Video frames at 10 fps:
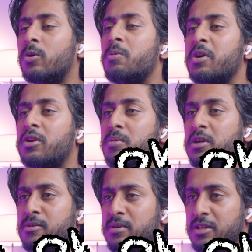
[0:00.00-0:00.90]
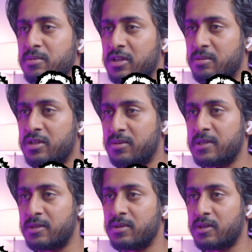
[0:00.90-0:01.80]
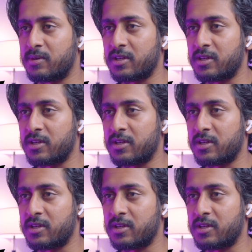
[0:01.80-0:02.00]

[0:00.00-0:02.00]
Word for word: Oh, come on, come on, come on, come on, come on, come